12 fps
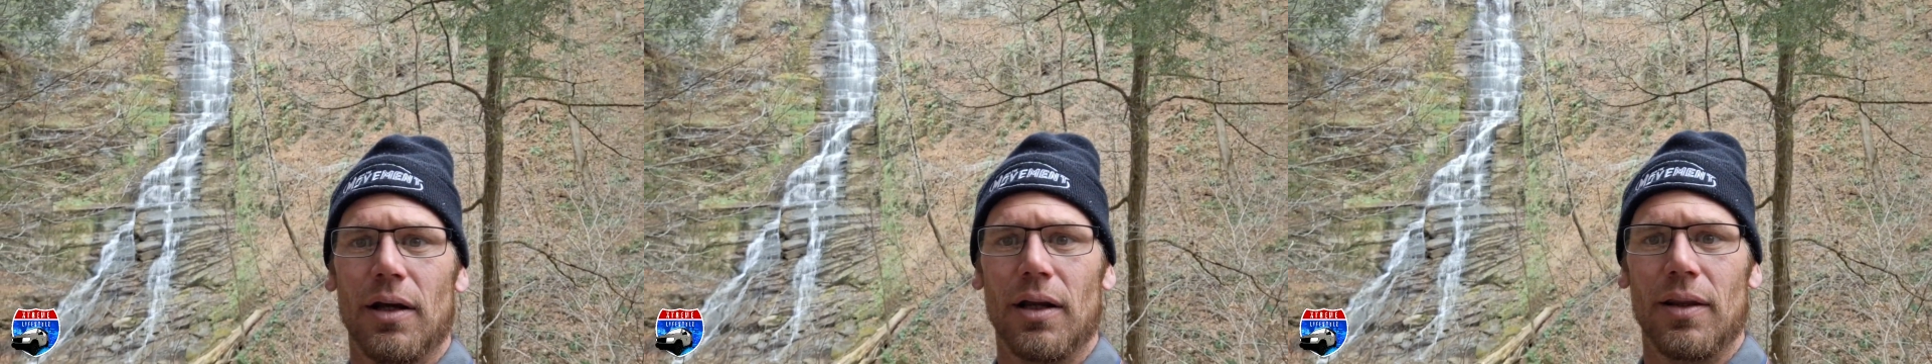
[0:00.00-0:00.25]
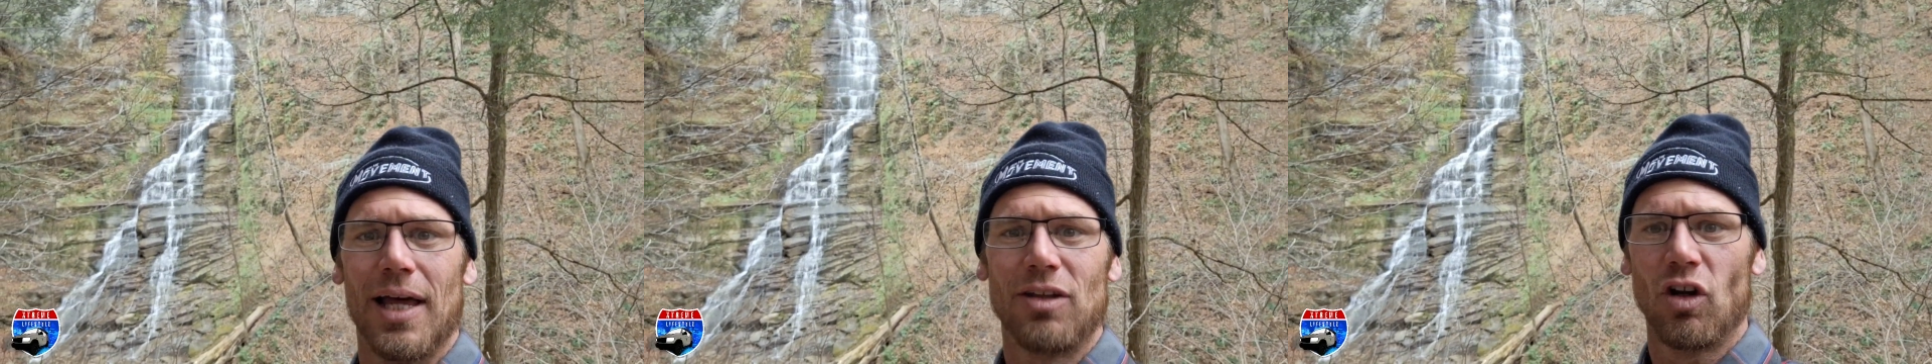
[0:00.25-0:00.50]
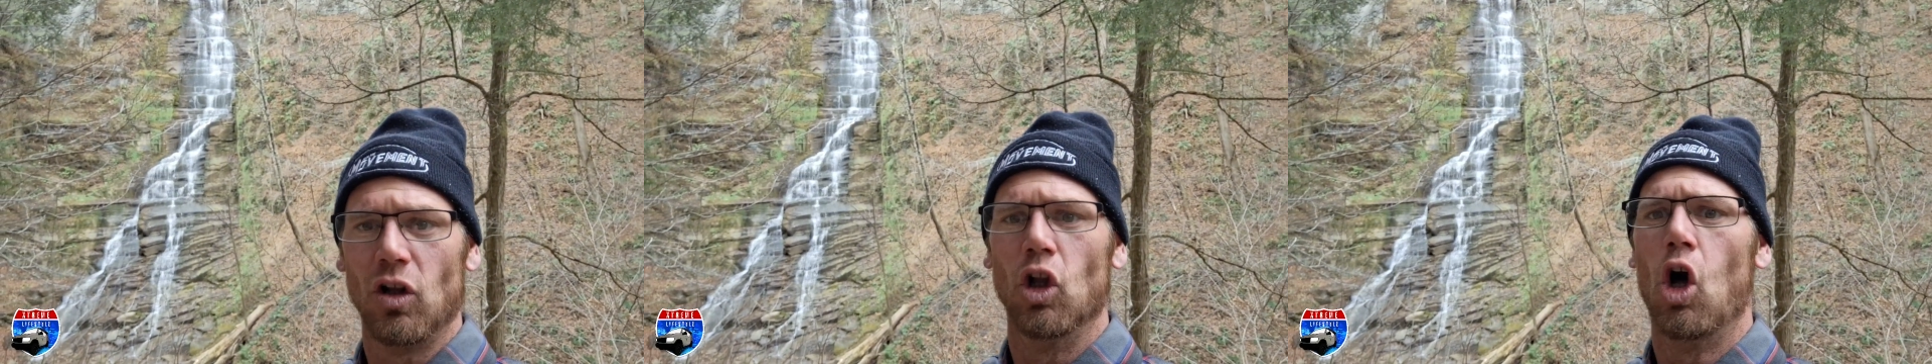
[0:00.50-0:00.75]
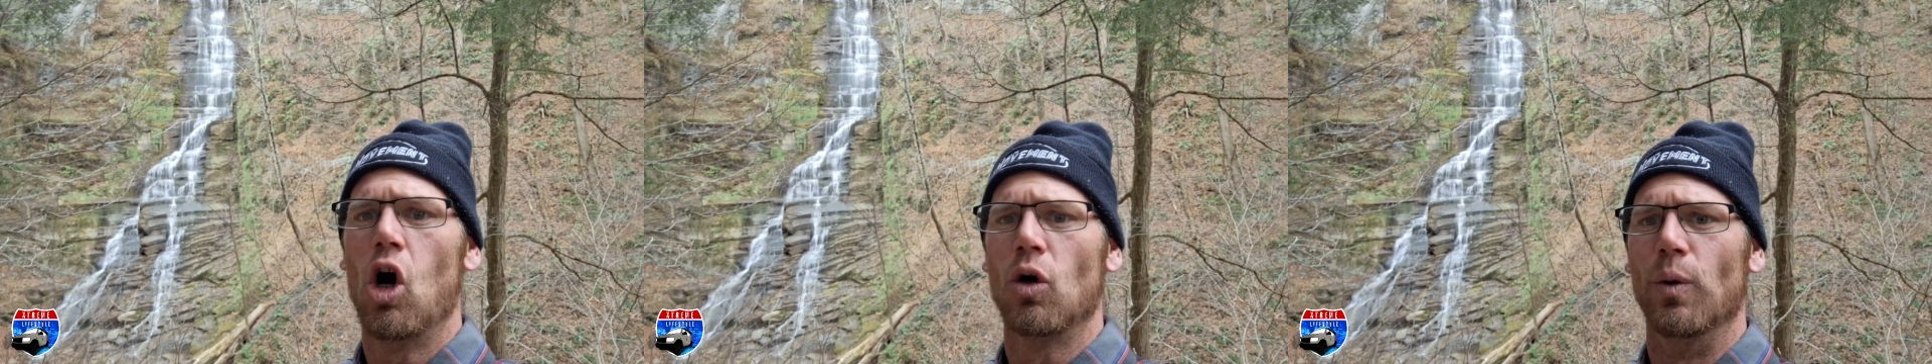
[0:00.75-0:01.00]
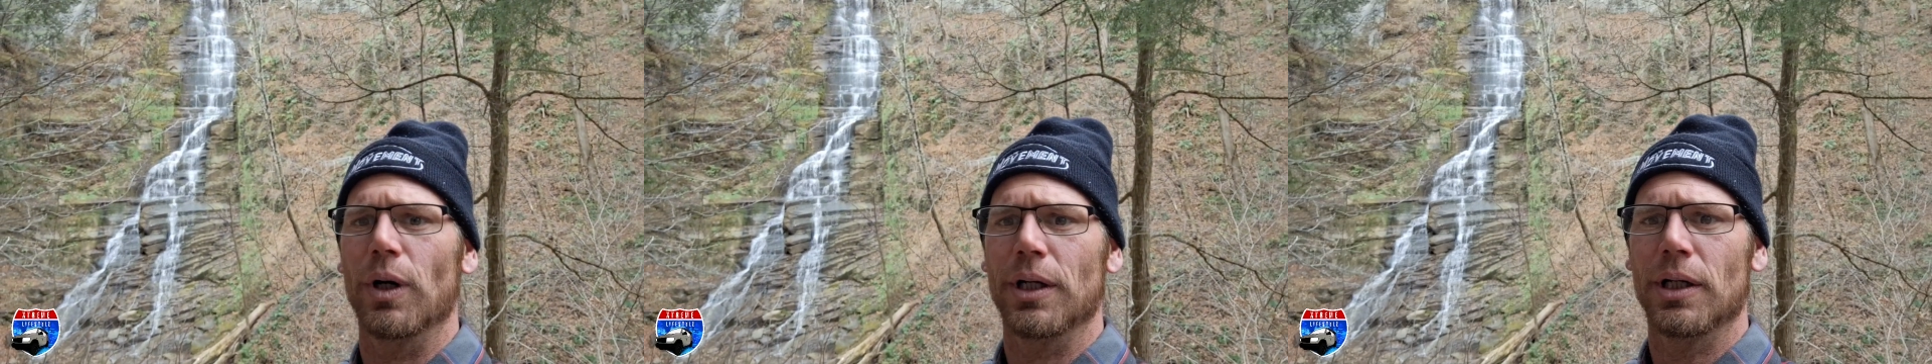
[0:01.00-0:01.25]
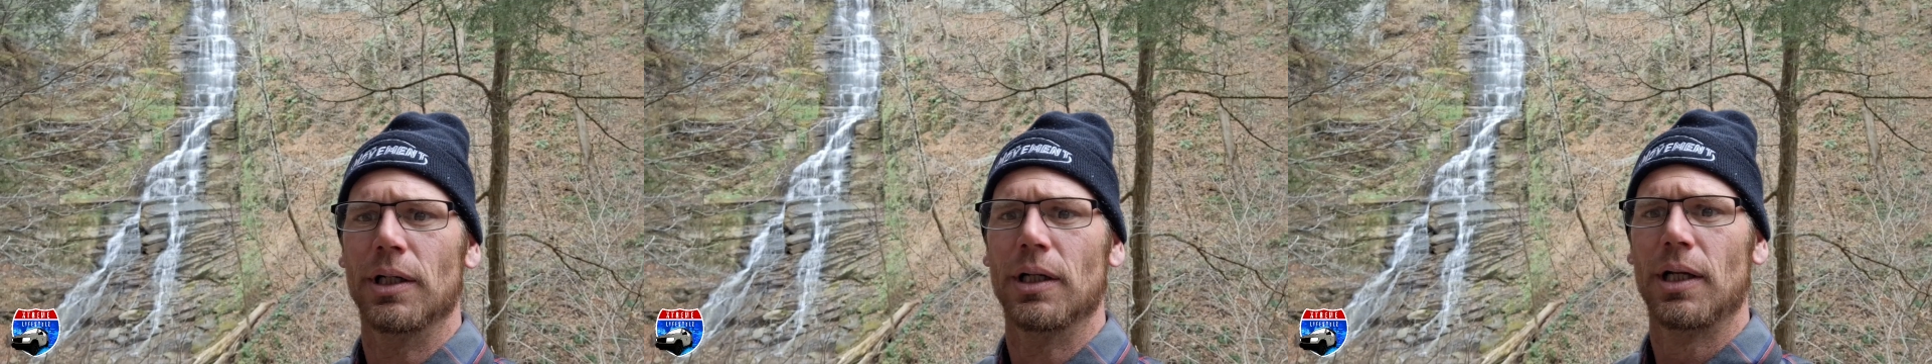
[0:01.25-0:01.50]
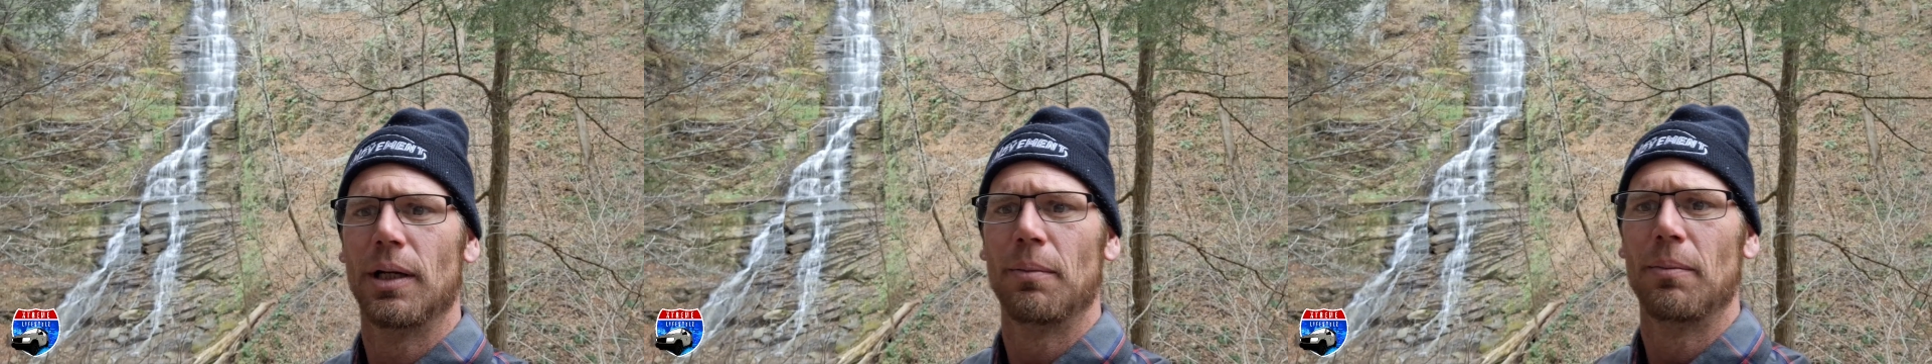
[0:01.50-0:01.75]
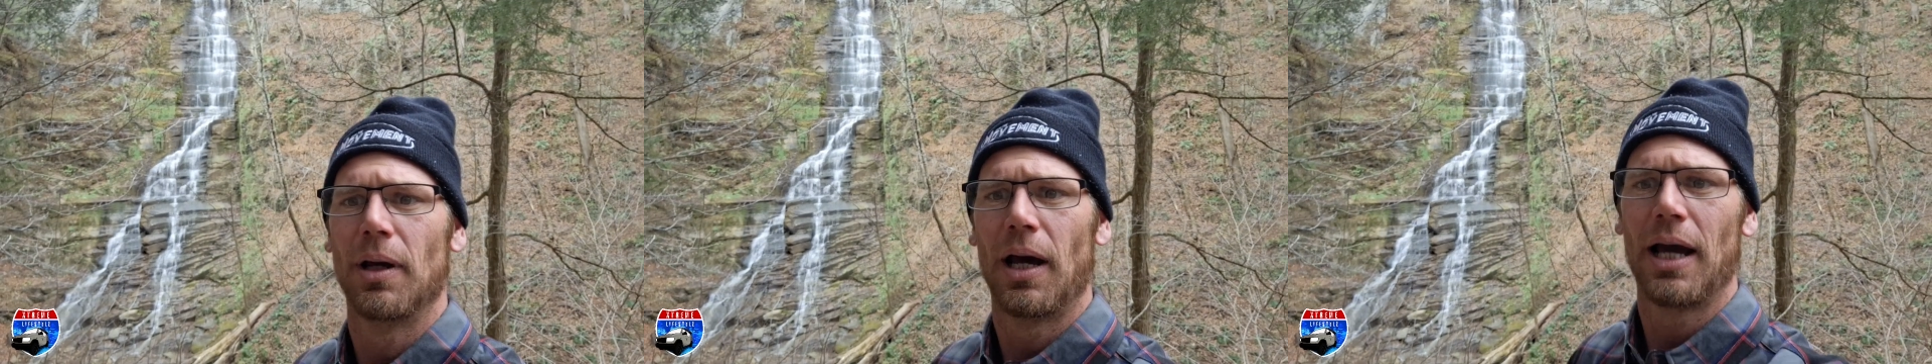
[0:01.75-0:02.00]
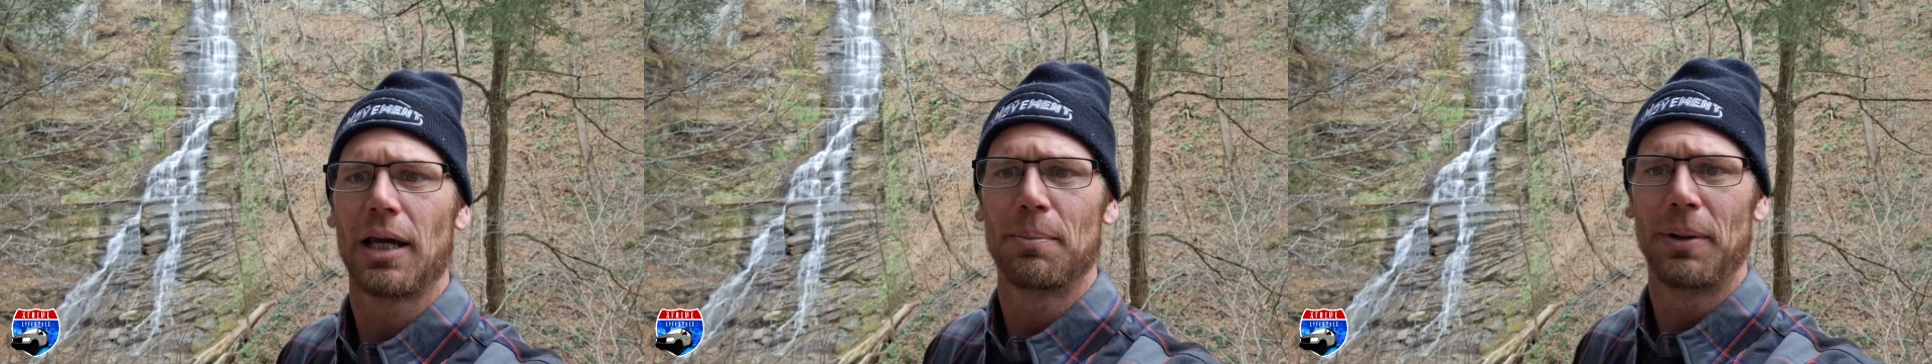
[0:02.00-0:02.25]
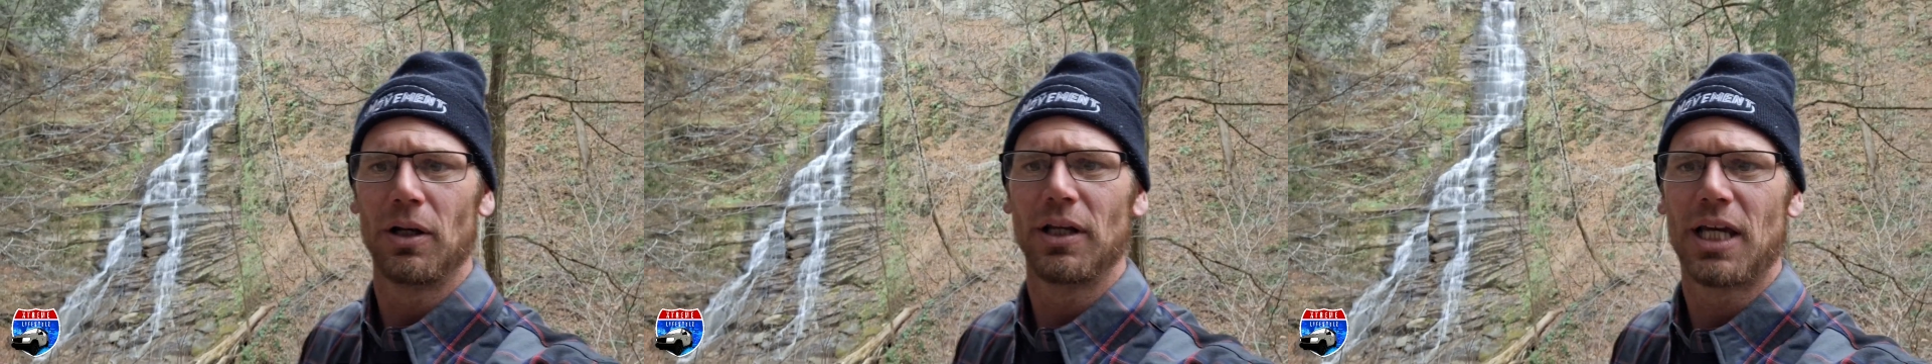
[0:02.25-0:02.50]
That's a long one. I can barely